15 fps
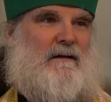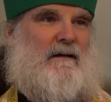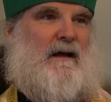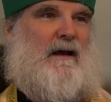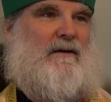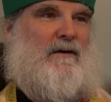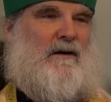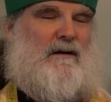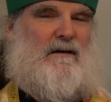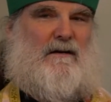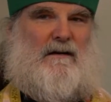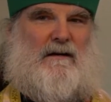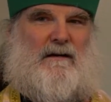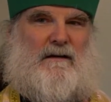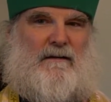and
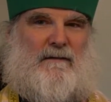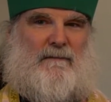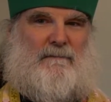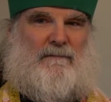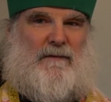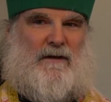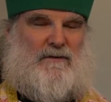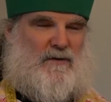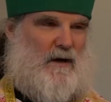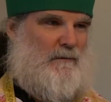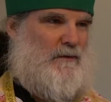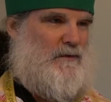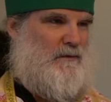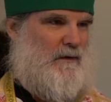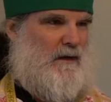heard that
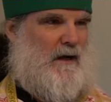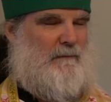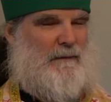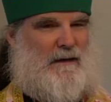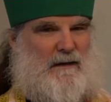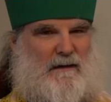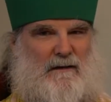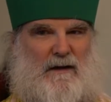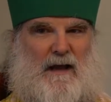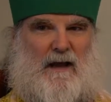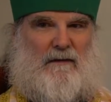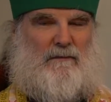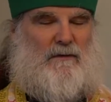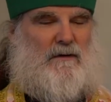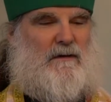troubles were coming. And
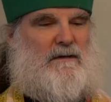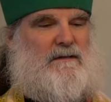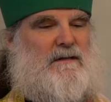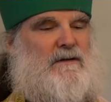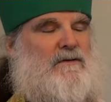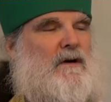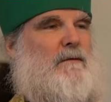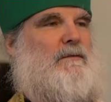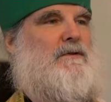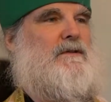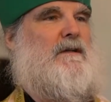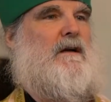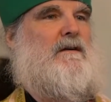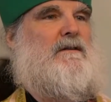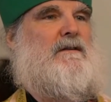yeah, we can see troubles
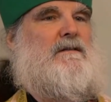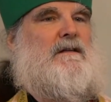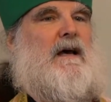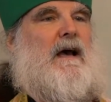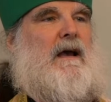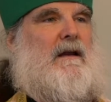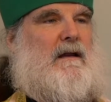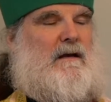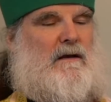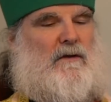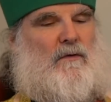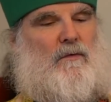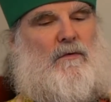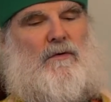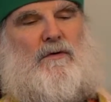in our society and in
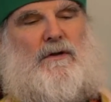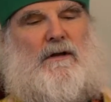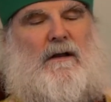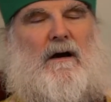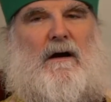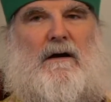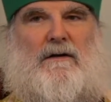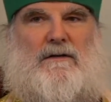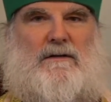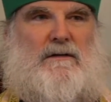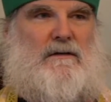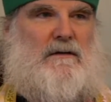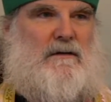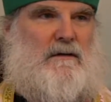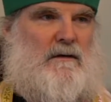the world at large.
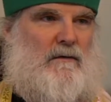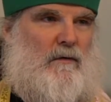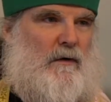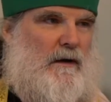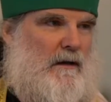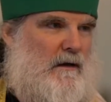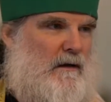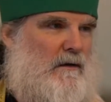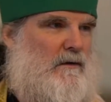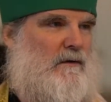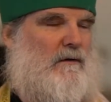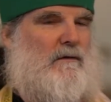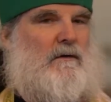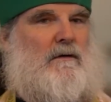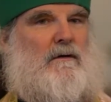What are you going to
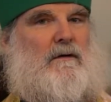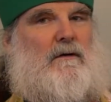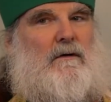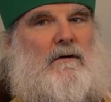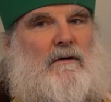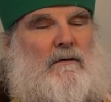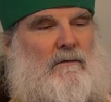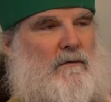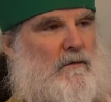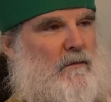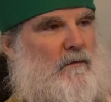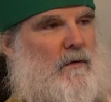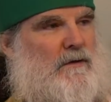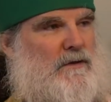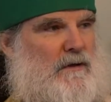do?
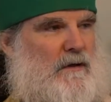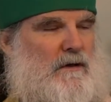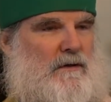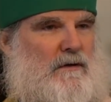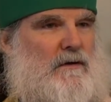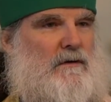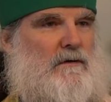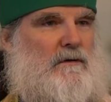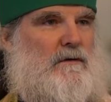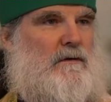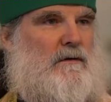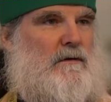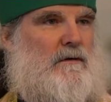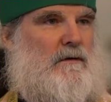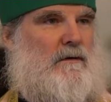What you're going to do
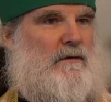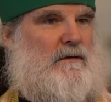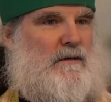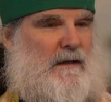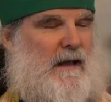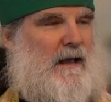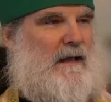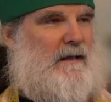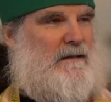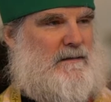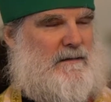today is